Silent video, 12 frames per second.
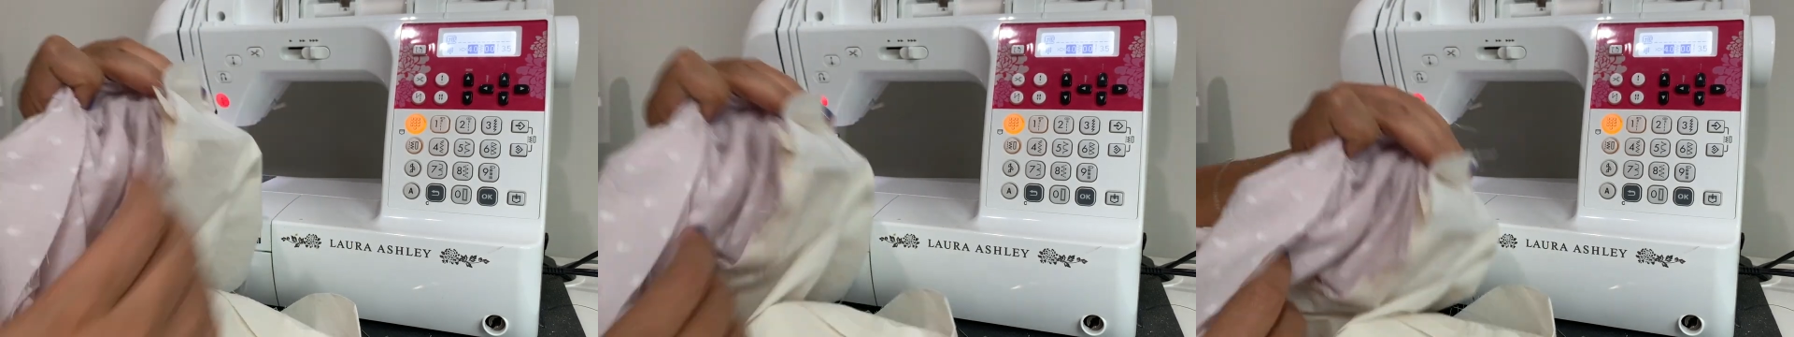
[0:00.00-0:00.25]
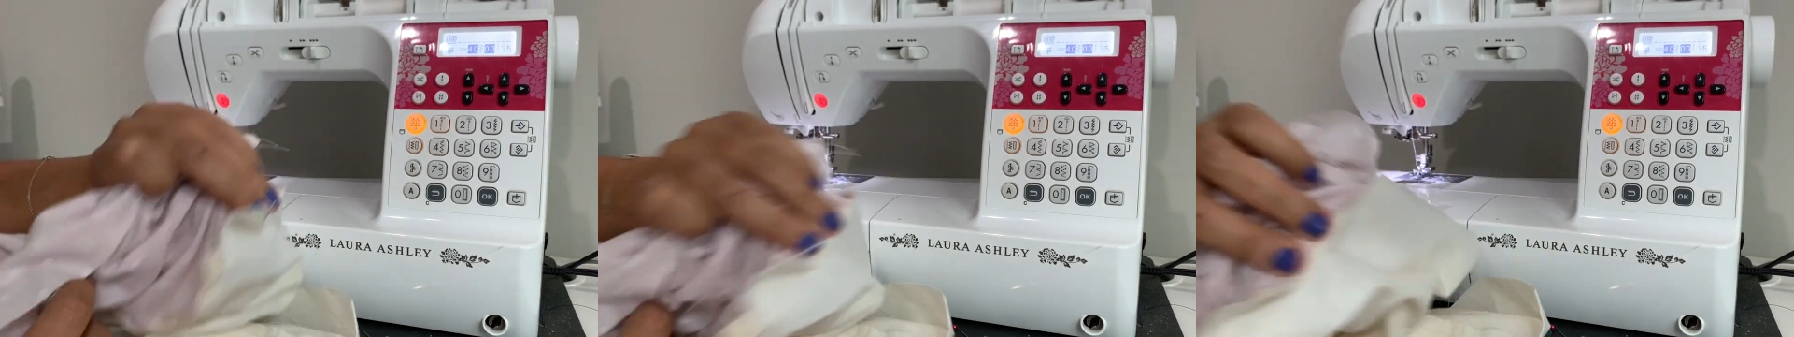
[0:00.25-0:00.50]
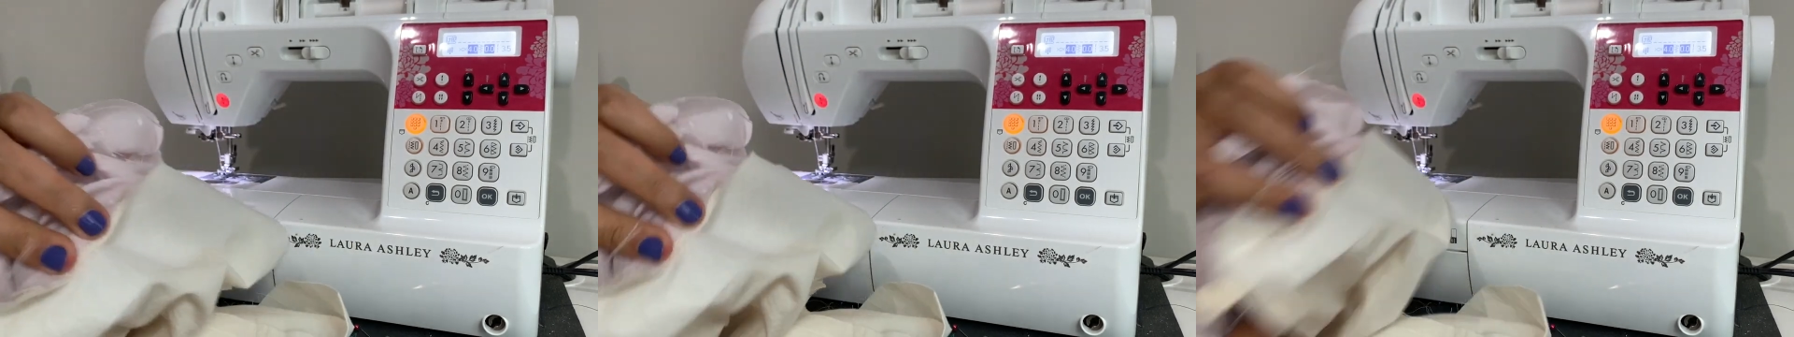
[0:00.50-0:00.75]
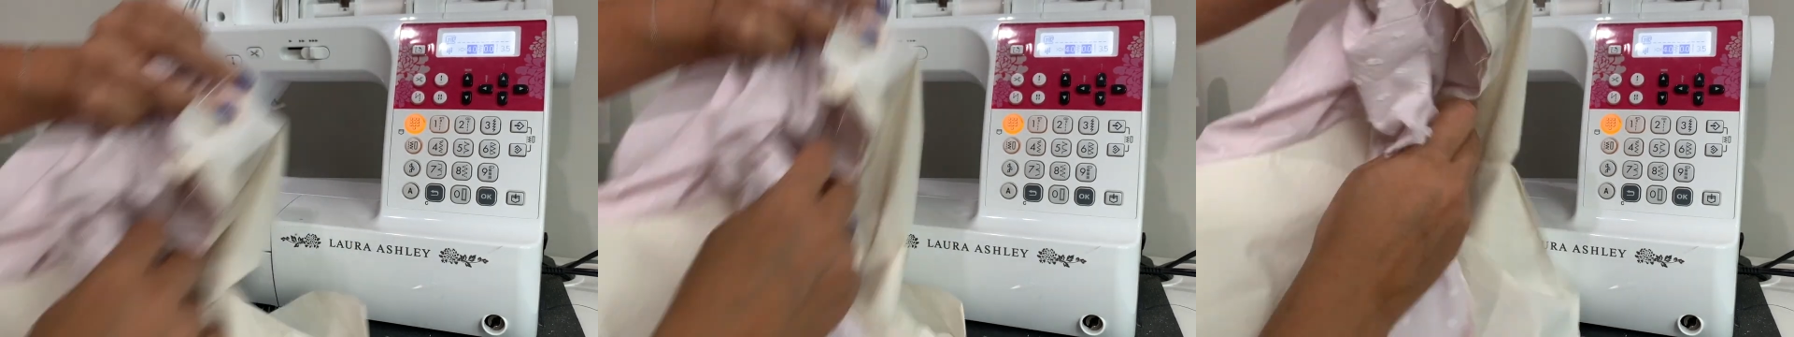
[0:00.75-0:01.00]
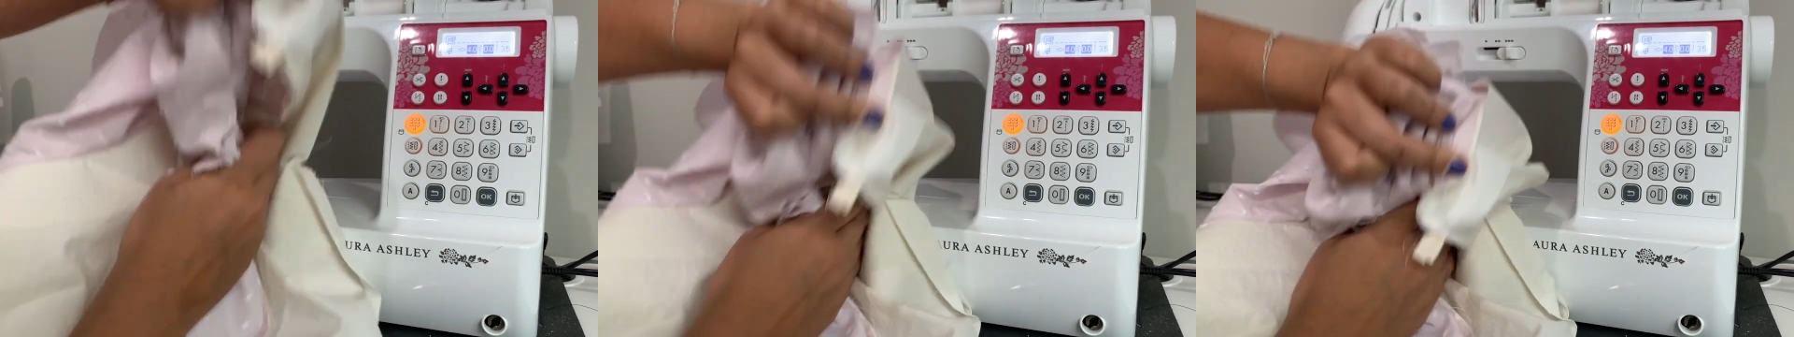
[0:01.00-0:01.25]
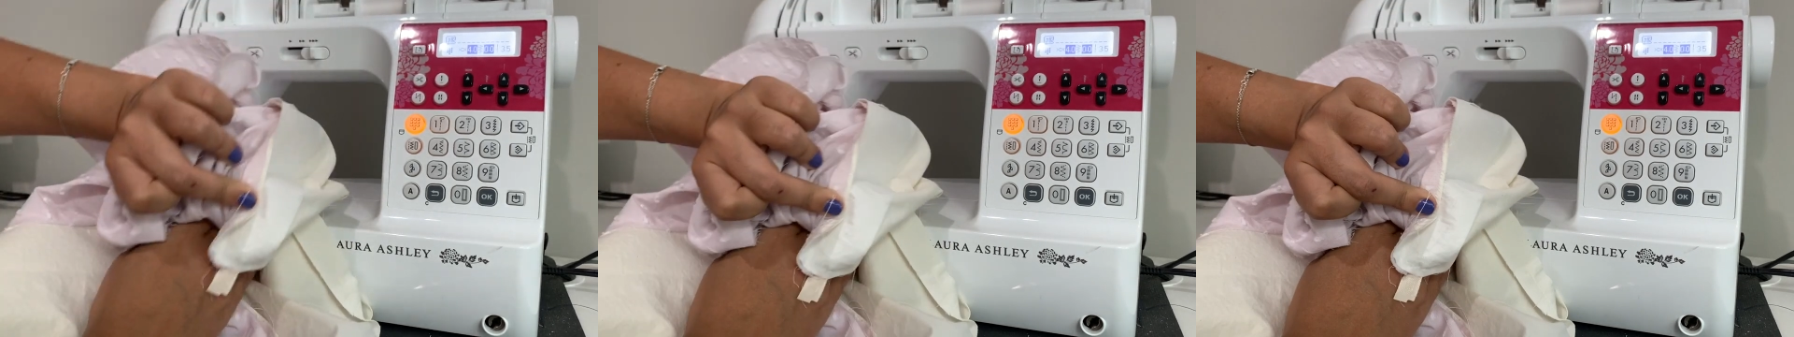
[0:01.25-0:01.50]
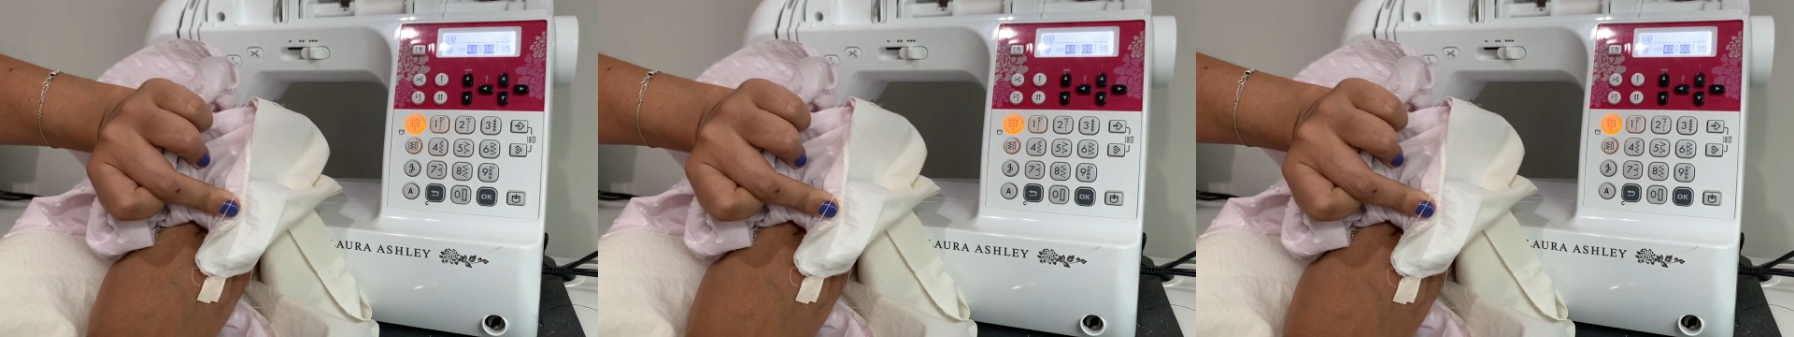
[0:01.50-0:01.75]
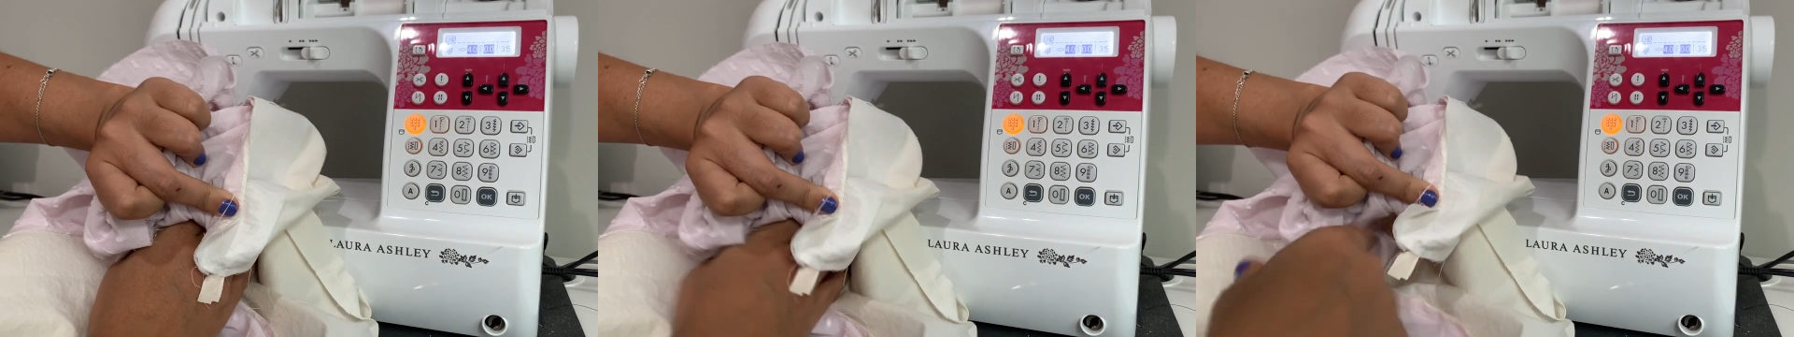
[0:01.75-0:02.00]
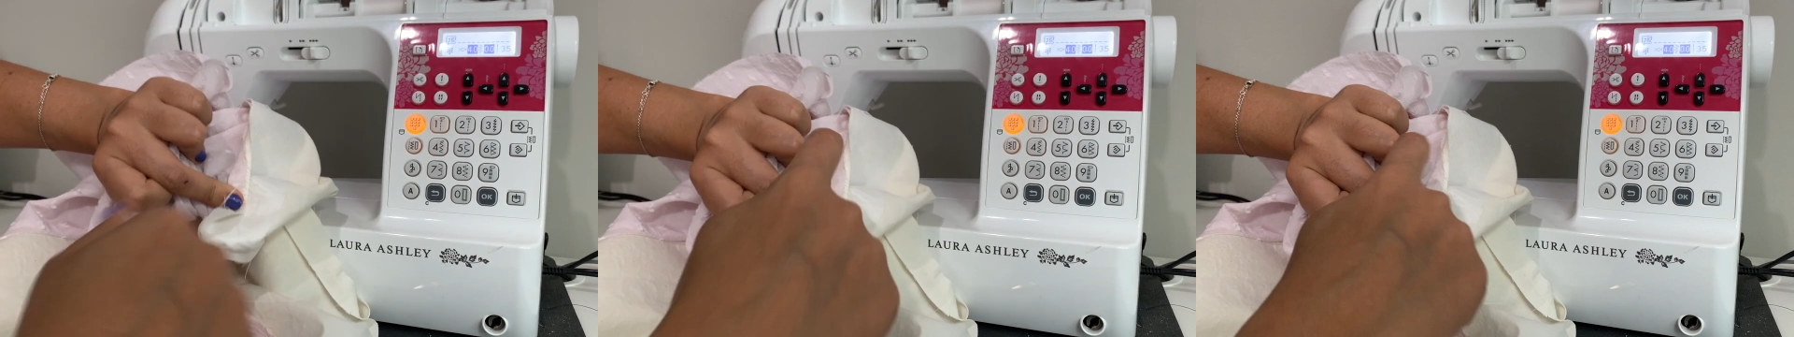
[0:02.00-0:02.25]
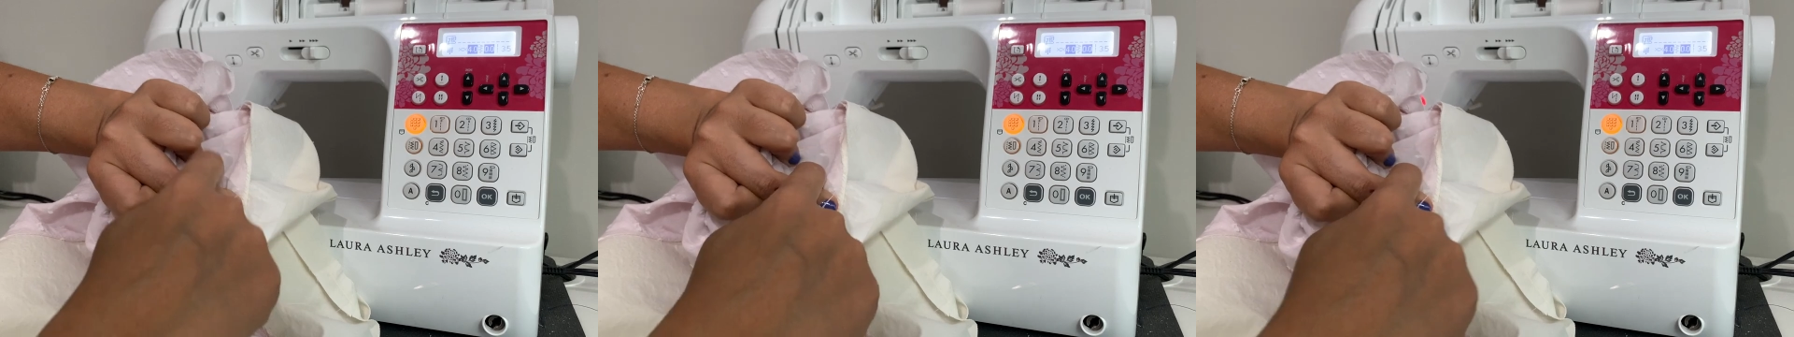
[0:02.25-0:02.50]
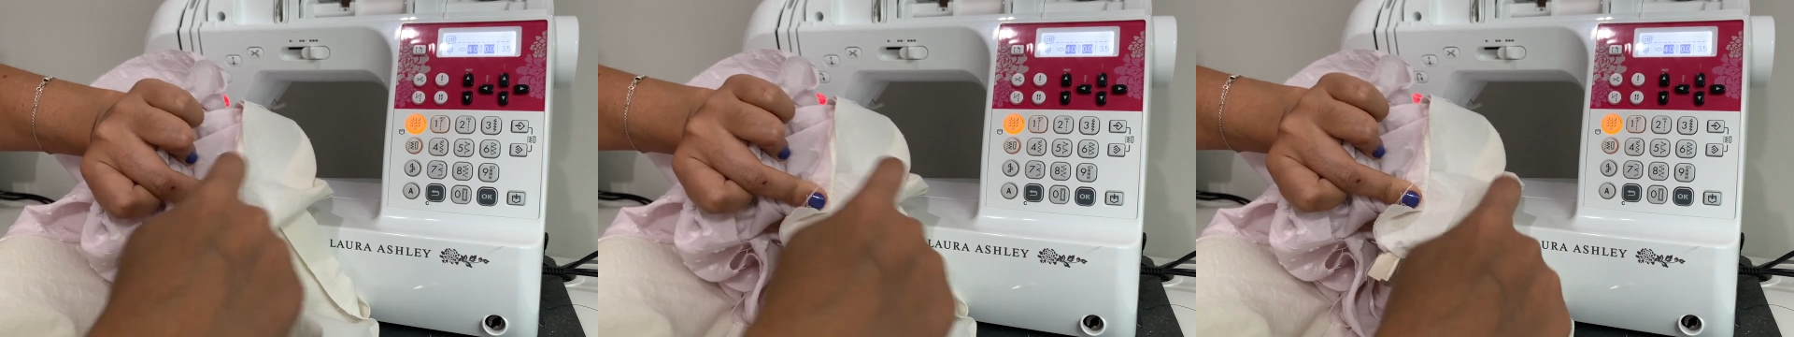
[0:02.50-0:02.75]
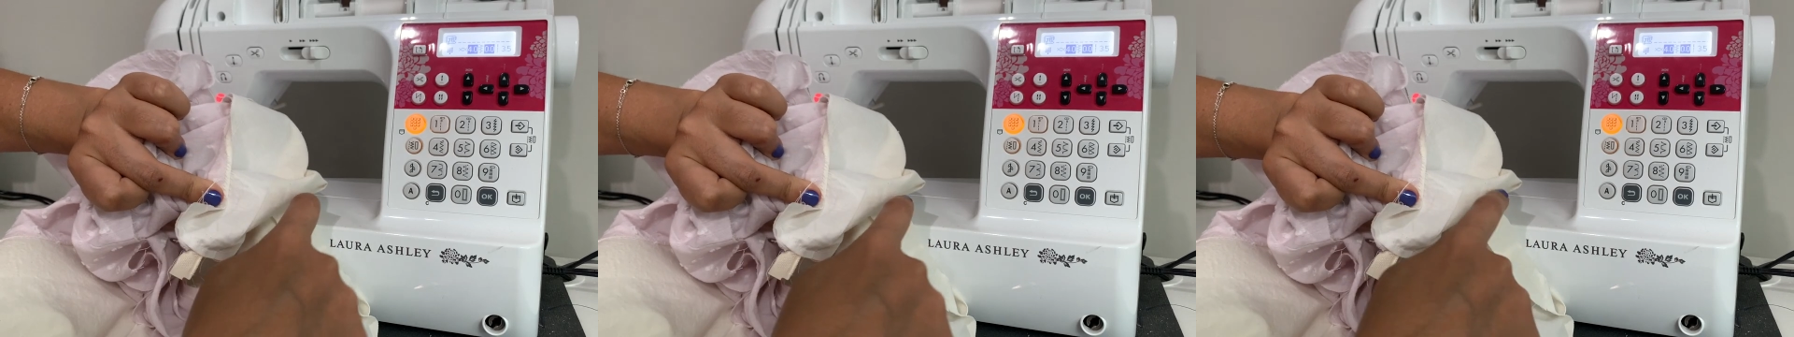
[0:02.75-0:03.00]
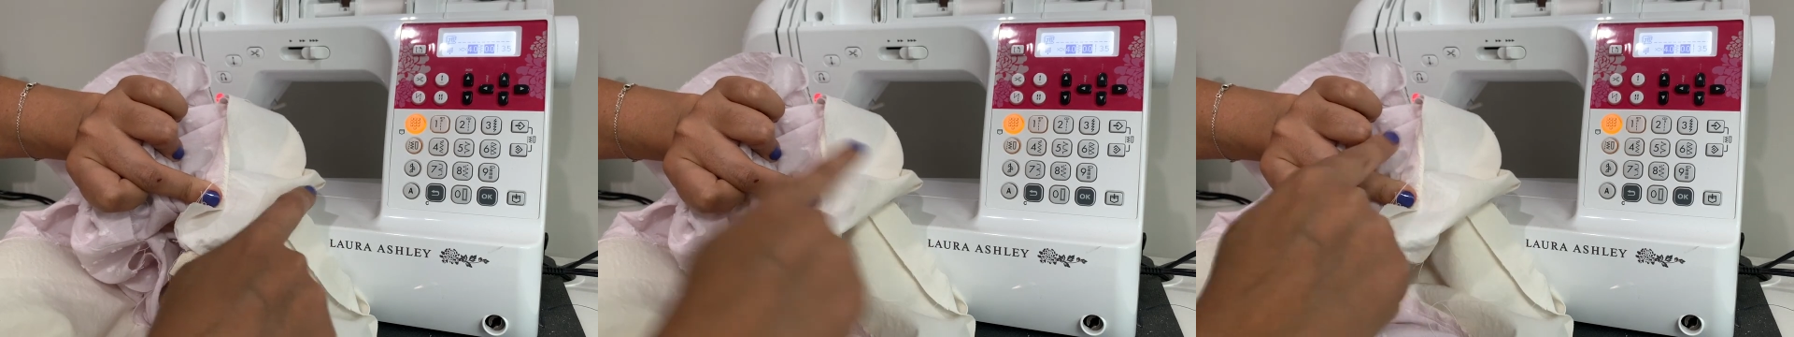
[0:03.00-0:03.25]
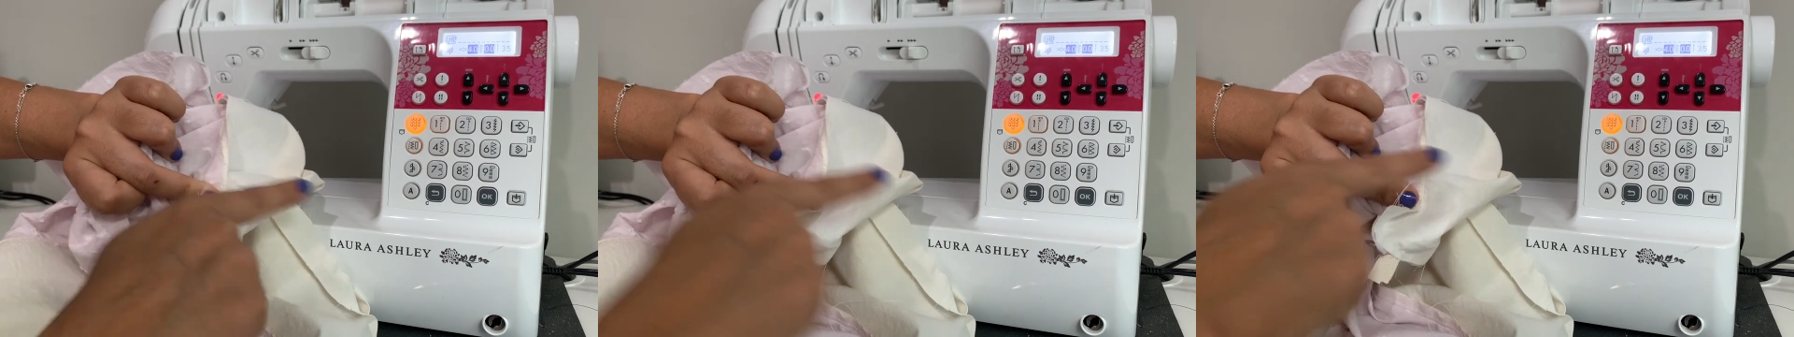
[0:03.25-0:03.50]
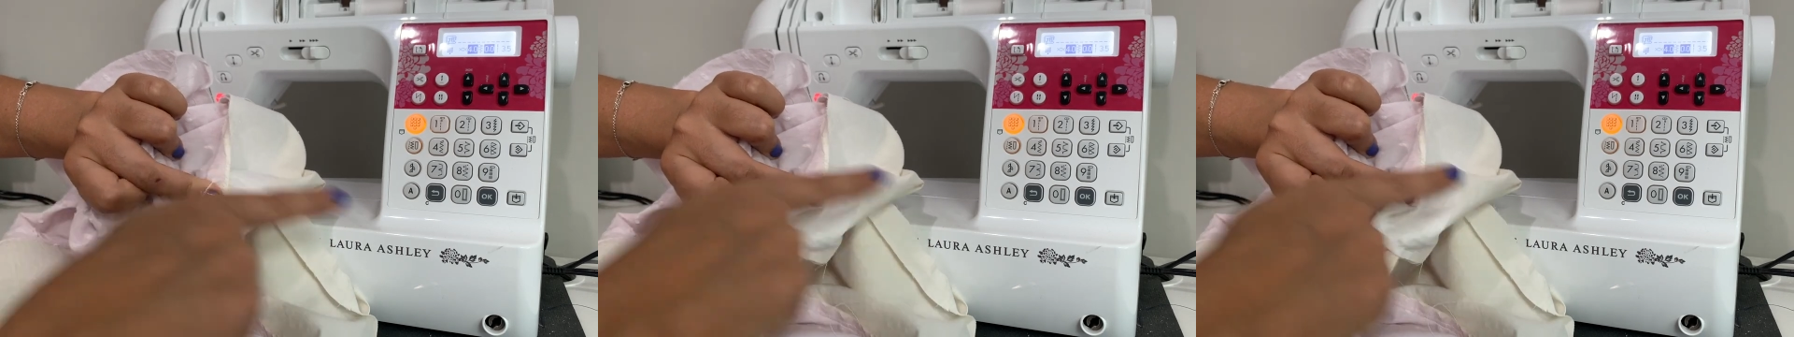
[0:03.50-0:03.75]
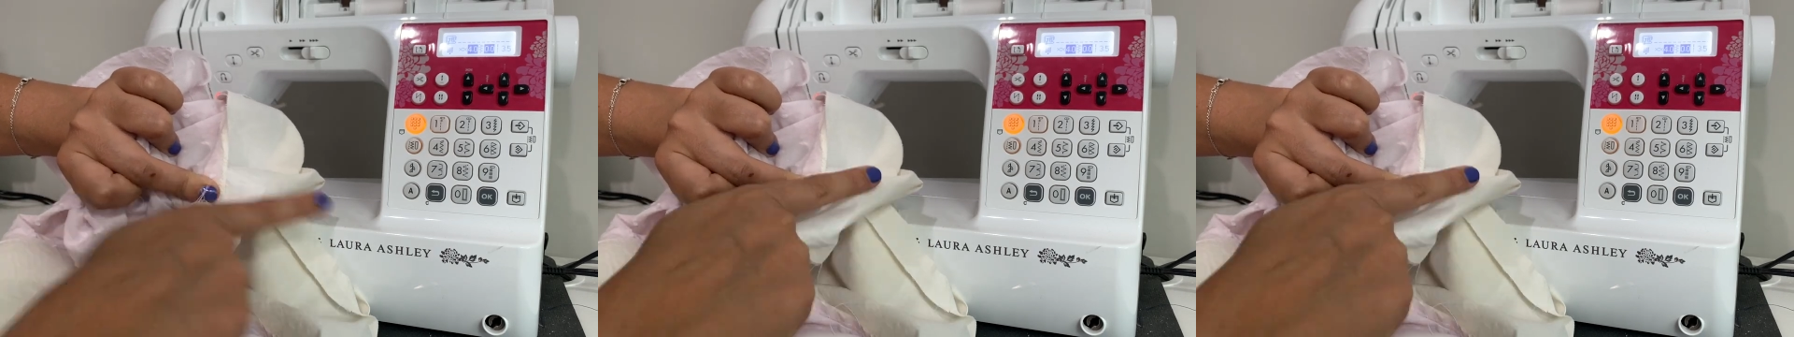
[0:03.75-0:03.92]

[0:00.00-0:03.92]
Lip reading: (no speaker visible)